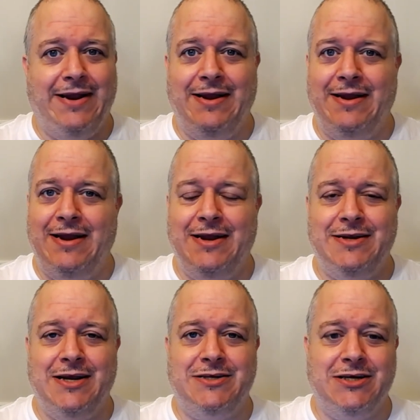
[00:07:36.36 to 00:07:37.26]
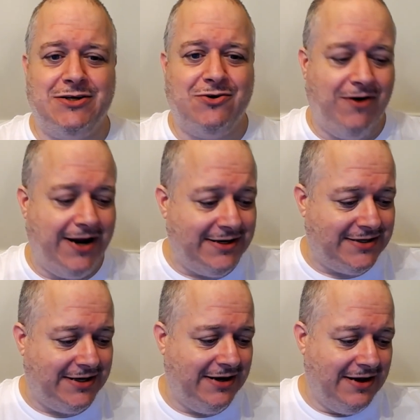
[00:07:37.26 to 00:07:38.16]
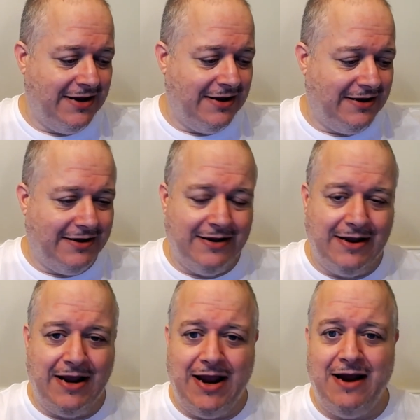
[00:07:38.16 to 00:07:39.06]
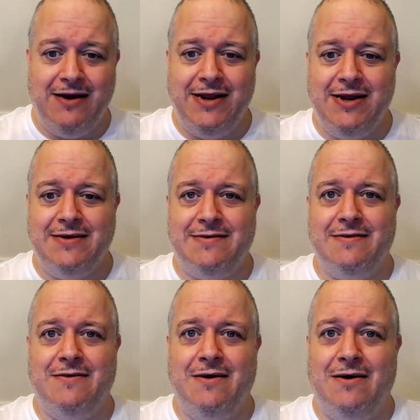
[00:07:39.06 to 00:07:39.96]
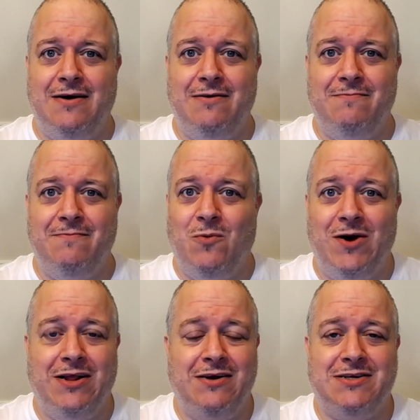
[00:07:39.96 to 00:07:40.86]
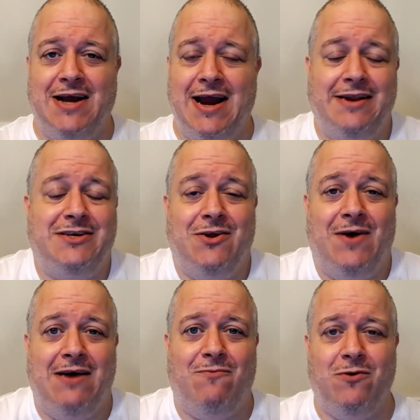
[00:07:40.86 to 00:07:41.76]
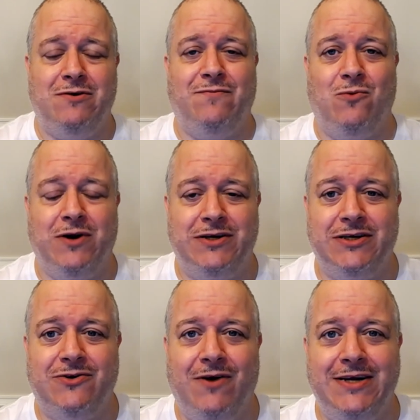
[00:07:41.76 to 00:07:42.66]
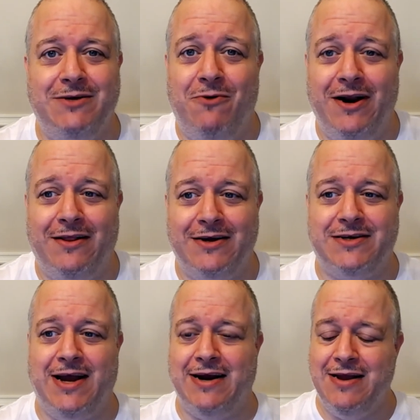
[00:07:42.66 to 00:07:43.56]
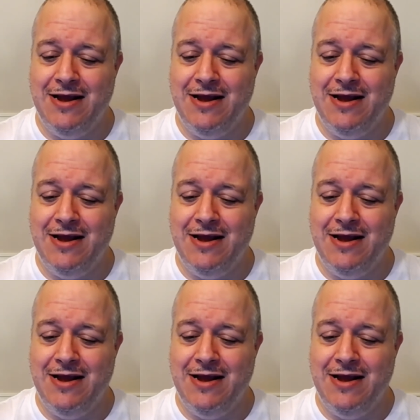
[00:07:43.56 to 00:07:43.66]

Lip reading: It's just crazy how it is, what it looks like. I just don't have words for it. It's just crazy what it looks like.